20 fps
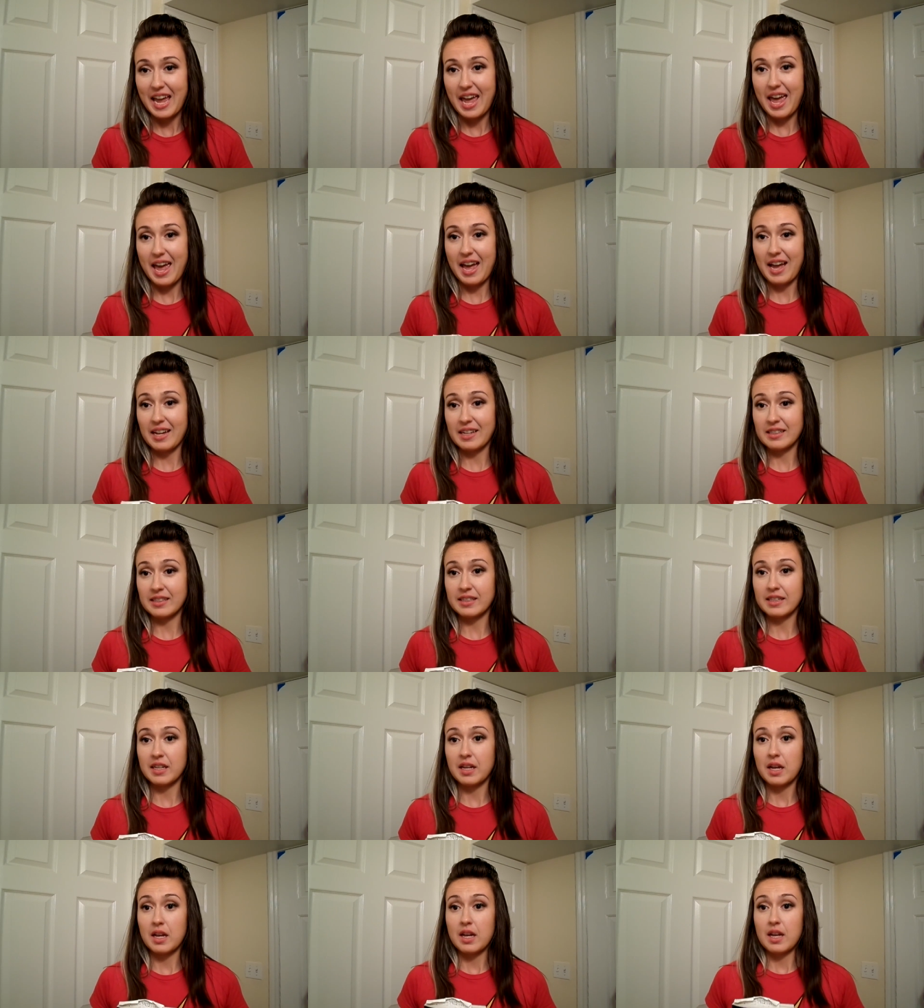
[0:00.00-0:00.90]

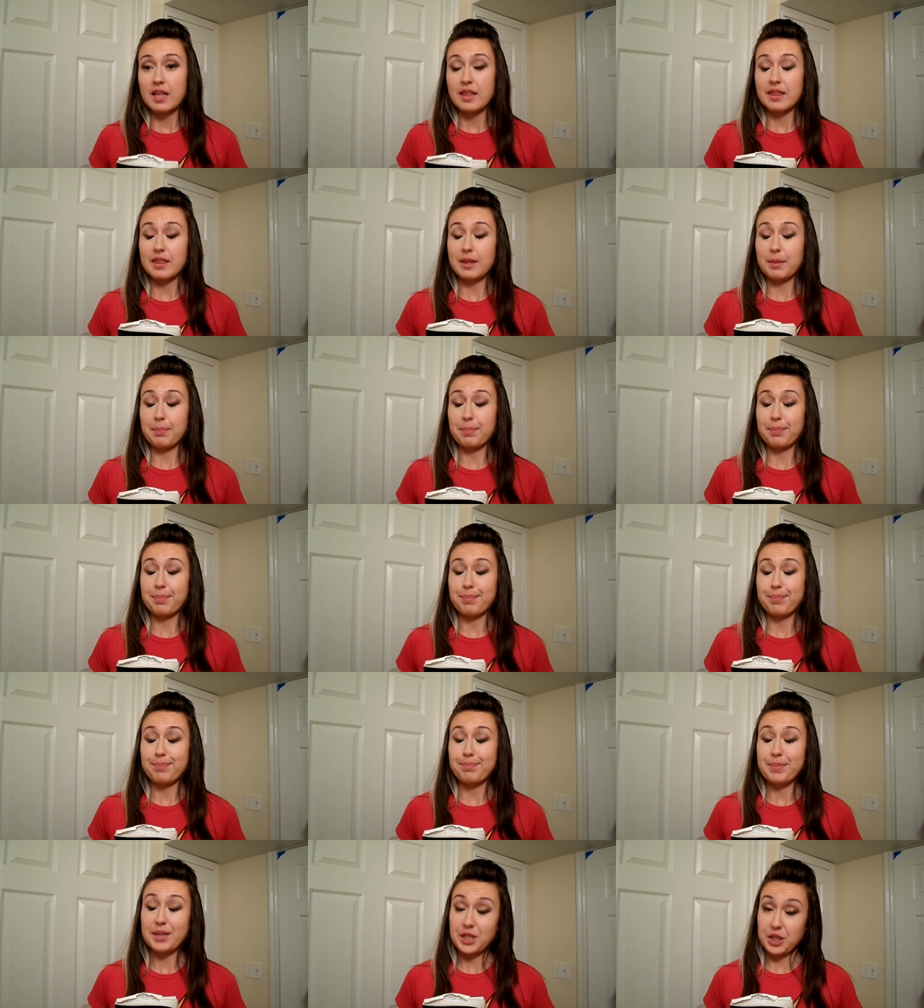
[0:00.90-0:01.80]
And the
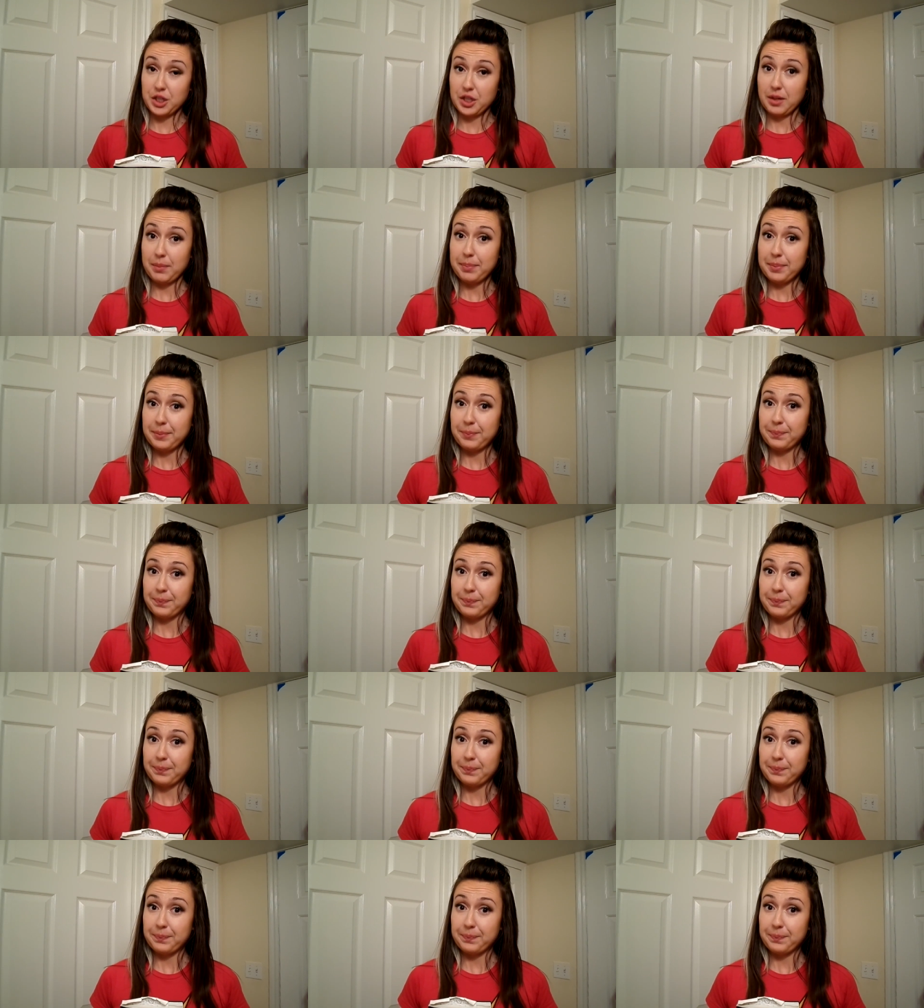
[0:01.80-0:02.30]
bishop,